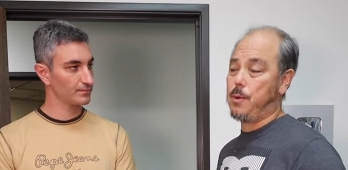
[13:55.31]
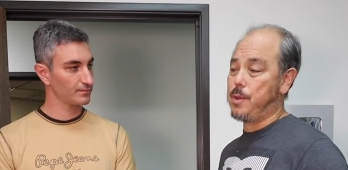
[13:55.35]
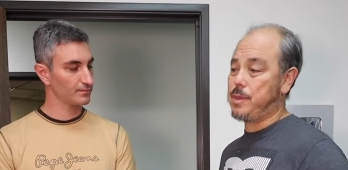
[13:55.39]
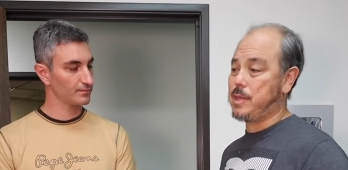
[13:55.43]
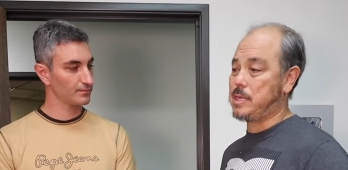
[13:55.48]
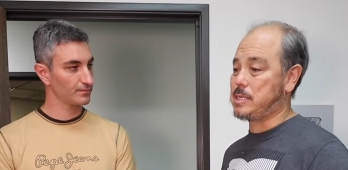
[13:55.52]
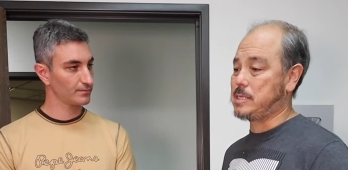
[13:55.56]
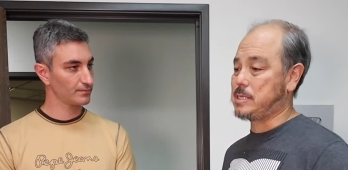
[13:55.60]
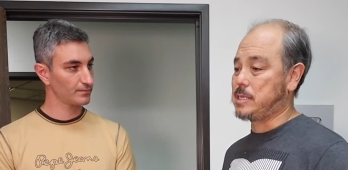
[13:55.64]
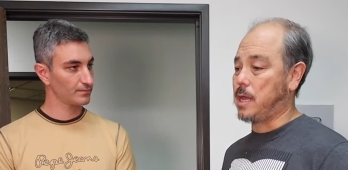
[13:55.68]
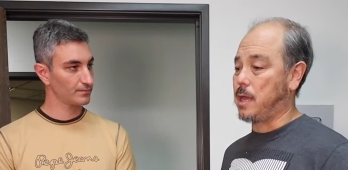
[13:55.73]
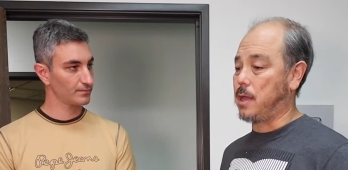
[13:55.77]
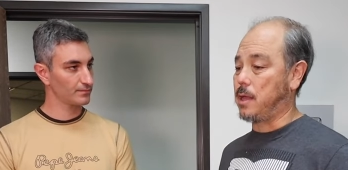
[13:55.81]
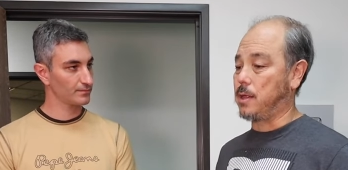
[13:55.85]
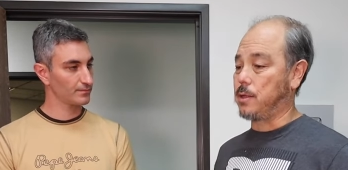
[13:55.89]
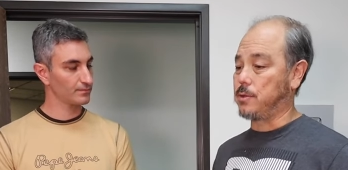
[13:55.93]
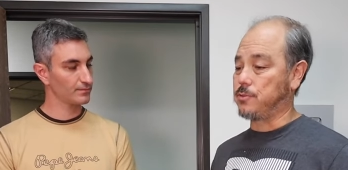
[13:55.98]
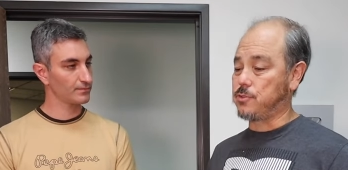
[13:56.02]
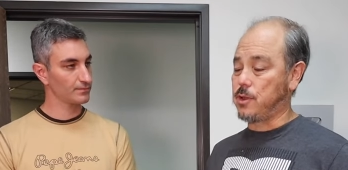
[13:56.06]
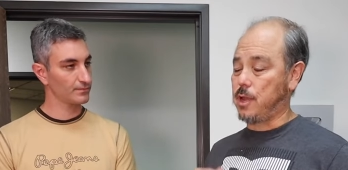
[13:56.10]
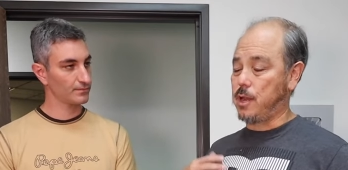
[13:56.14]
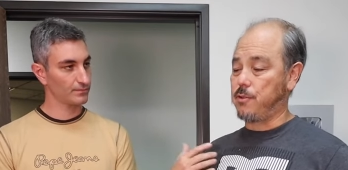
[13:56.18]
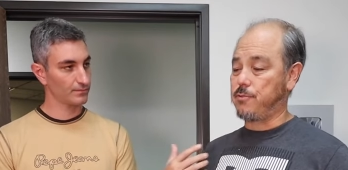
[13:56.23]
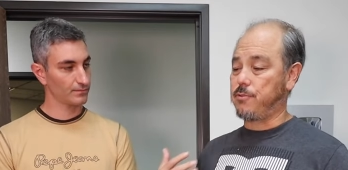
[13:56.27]
Speaker 1: with this tell,
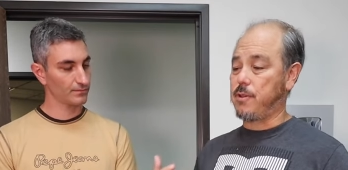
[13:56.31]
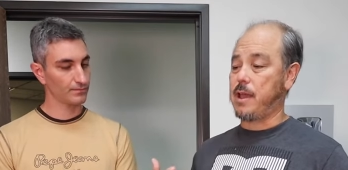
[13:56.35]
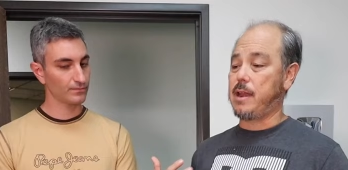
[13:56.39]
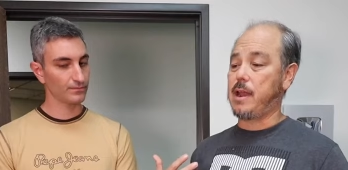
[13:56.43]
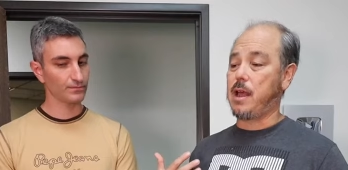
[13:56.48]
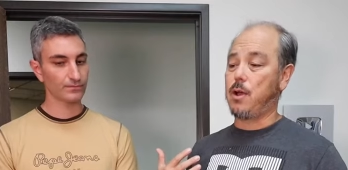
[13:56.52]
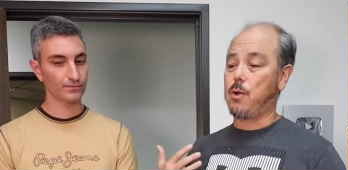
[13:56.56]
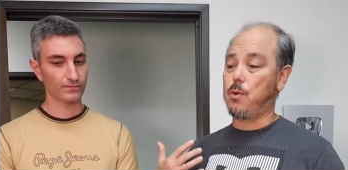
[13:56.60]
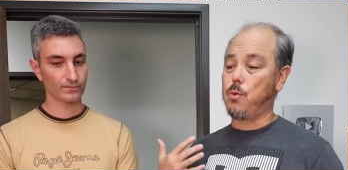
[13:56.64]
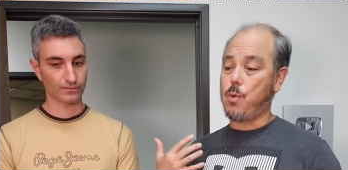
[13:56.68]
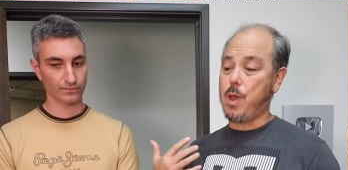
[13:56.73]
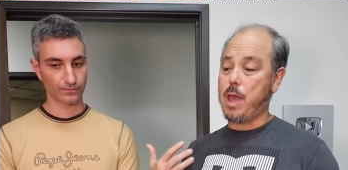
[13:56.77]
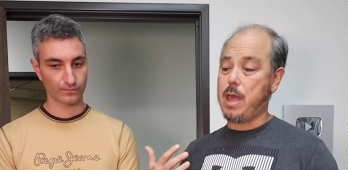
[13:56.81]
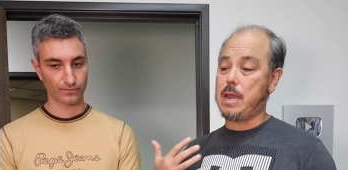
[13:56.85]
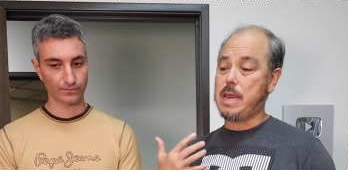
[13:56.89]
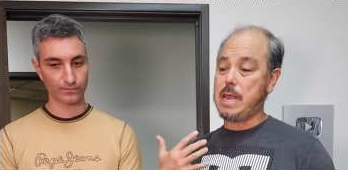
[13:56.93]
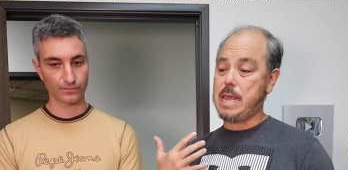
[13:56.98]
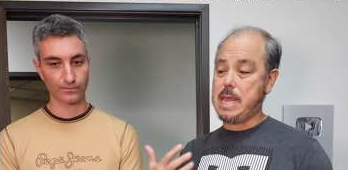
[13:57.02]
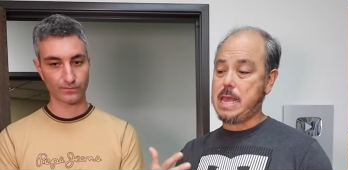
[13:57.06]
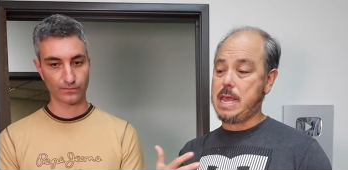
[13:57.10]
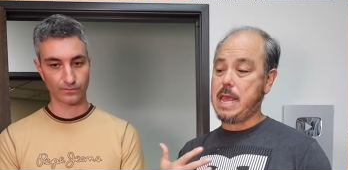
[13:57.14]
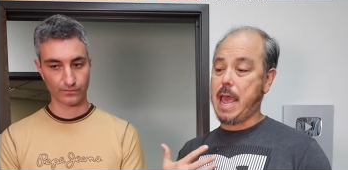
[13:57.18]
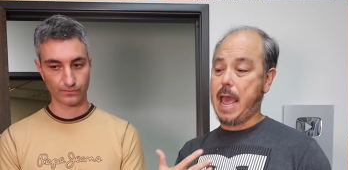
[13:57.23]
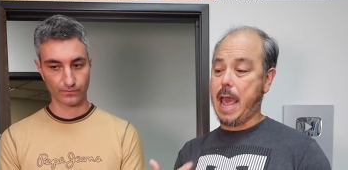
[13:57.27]
trying to find out when
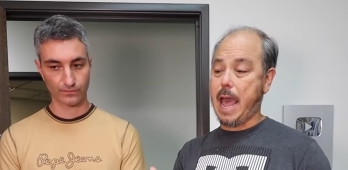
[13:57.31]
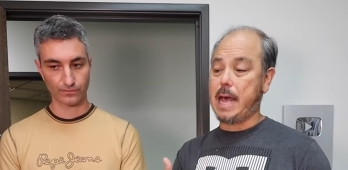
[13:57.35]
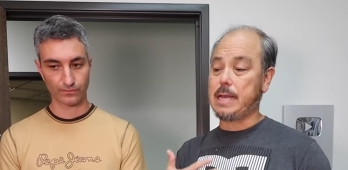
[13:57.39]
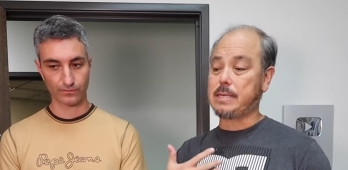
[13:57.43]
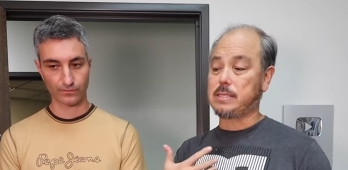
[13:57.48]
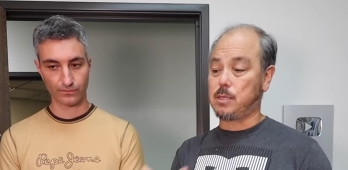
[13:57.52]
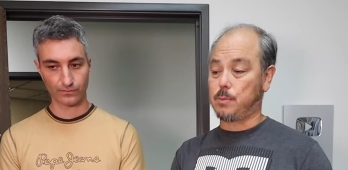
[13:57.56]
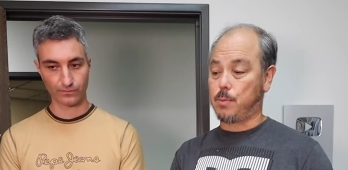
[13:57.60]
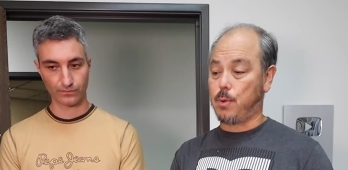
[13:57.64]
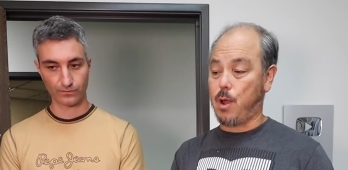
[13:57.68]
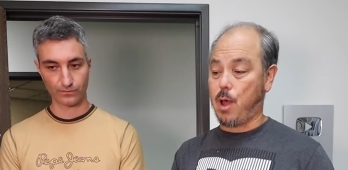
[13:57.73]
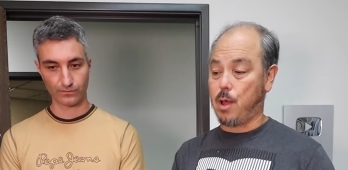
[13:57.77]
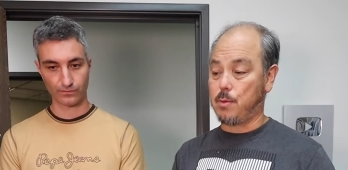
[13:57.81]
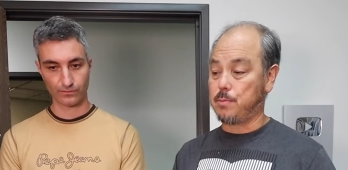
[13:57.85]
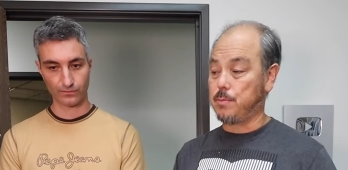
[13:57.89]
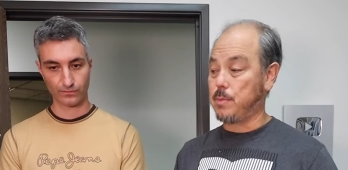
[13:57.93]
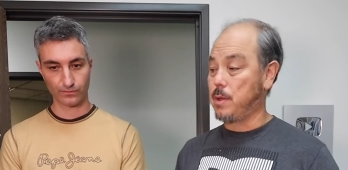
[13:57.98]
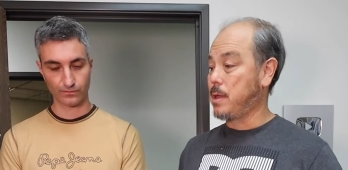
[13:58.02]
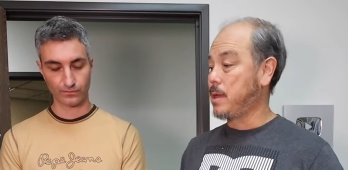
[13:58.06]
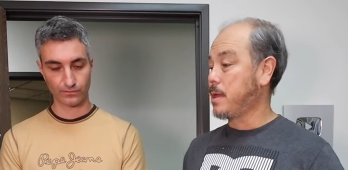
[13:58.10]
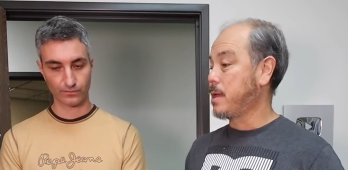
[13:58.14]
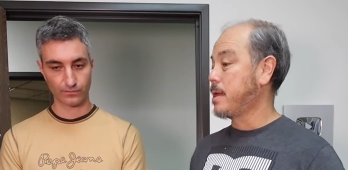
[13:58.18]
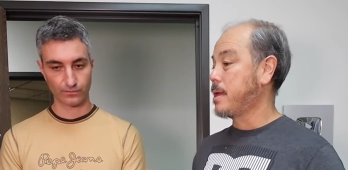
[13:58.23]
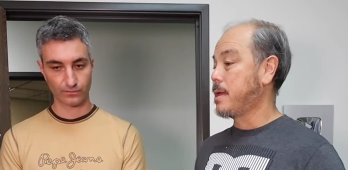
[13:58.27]
he has the
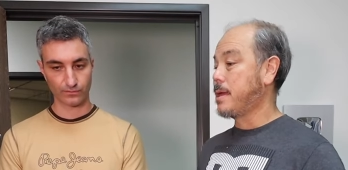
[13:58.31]
problem.